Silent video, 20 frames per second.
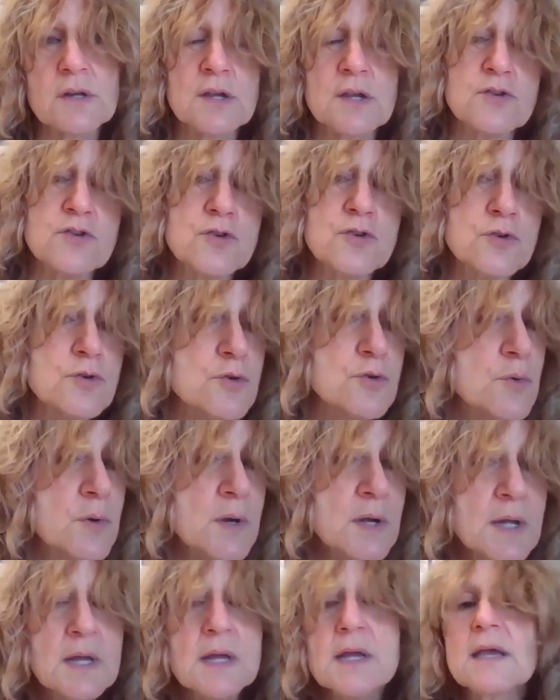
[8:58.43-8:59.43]
Can you
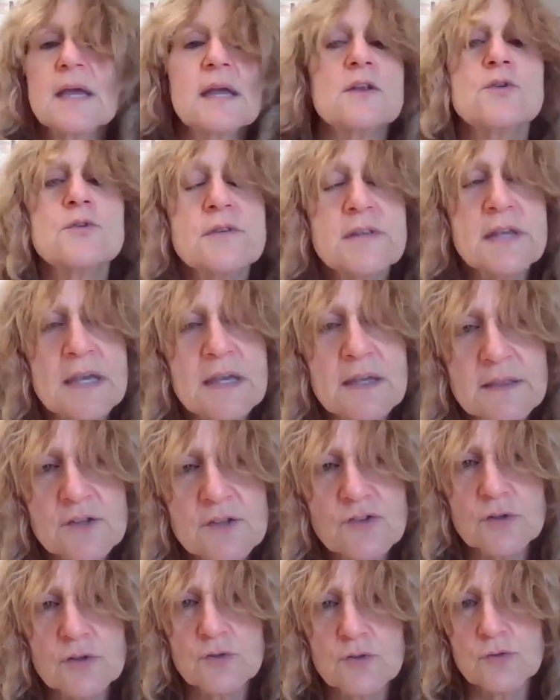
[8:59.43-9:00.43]
take the
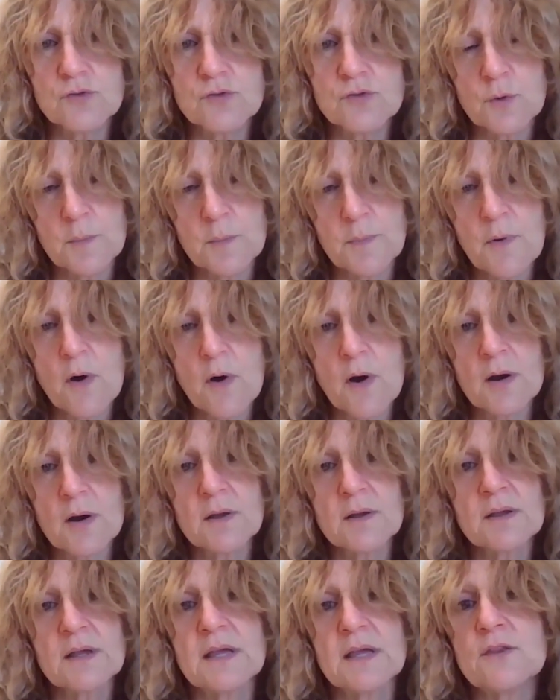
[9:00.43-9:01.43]
children to a park?
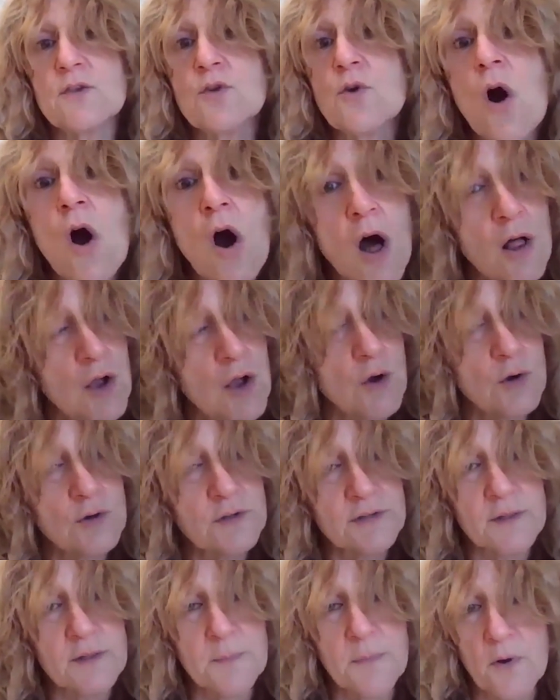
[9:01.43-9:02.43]
Can you all go
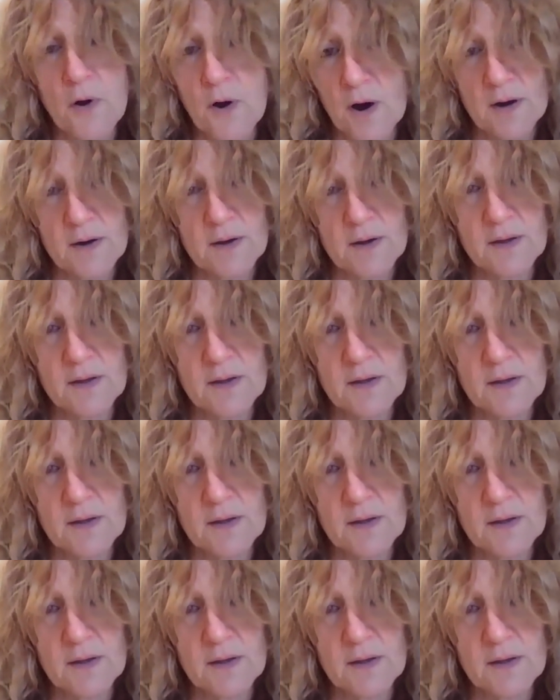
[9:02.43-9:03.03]
to the park?